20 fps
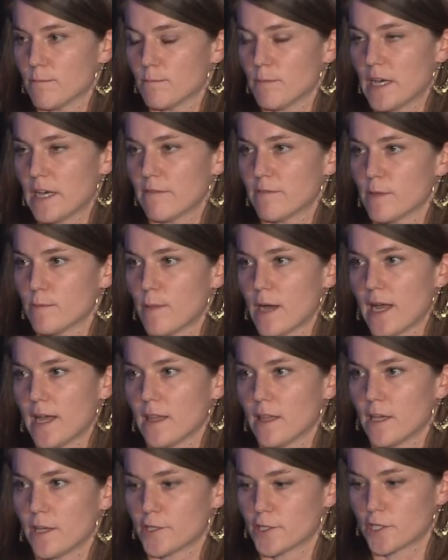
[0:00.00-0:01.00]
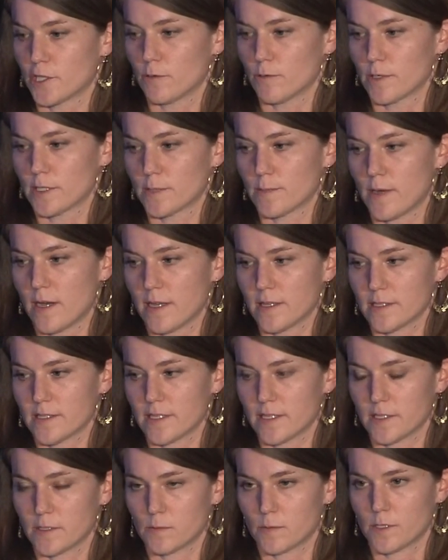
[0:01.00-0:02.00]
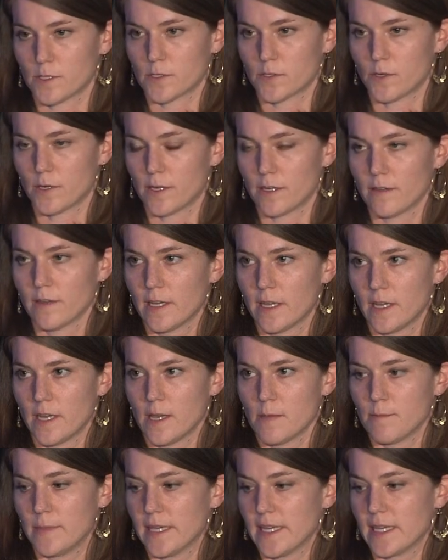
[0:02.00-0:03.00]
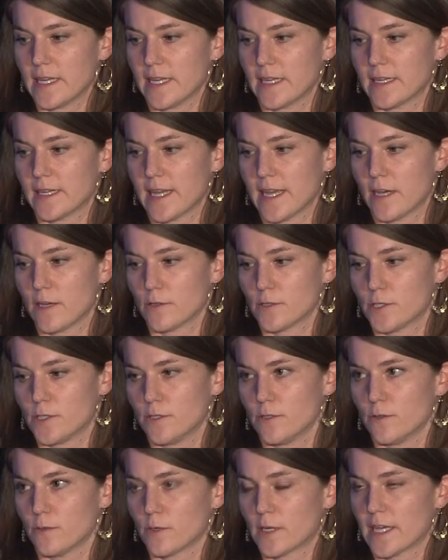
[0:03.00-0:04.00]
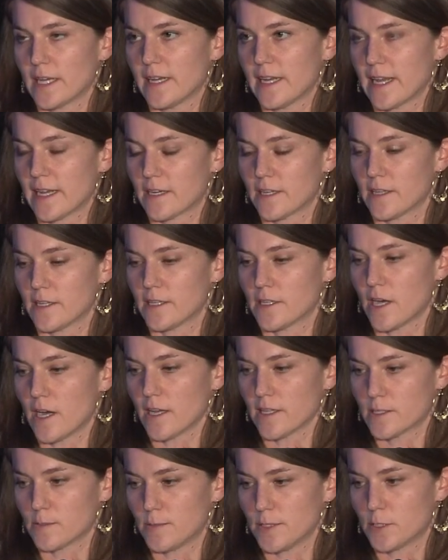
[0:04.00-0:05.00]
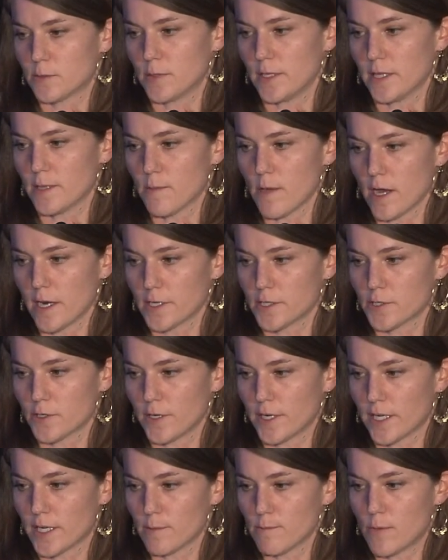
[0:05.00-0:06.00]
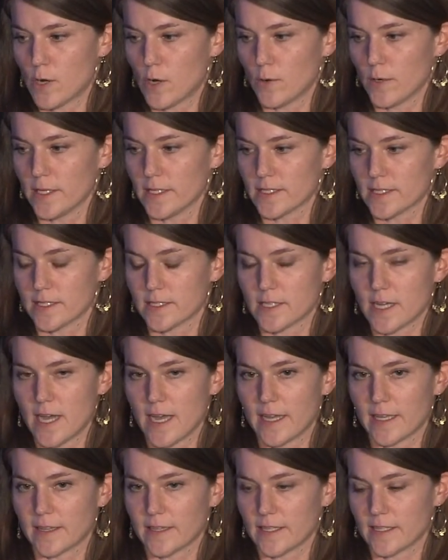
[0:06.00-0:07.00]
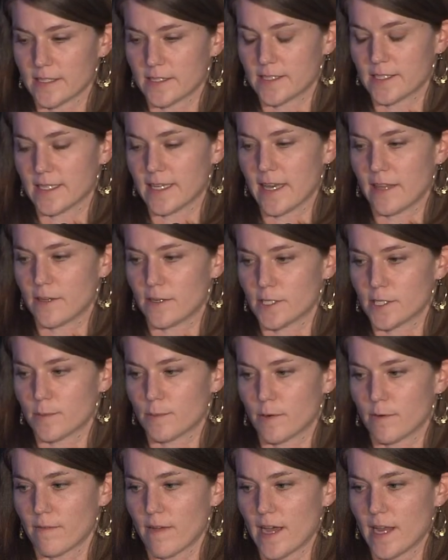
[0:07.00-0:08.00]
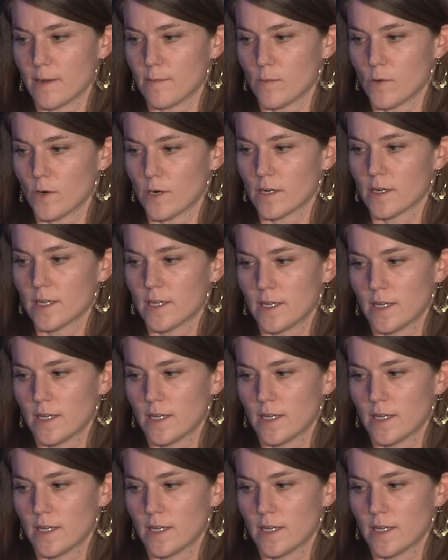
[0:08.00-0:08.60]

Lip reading: of the biological responses. We're sort of beginning now to connect the dots between the monitoring components and tying things together to provide a more